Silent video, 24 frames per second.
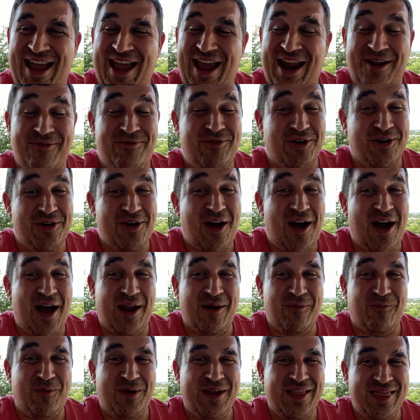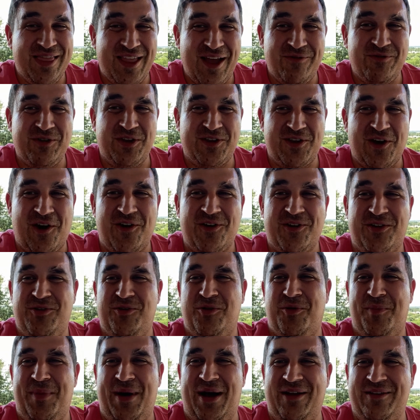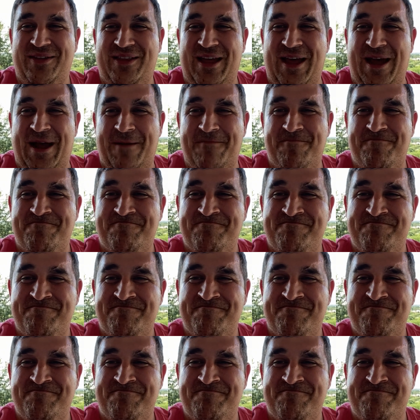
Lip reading: And if you're not, we'd love to talk to you about that.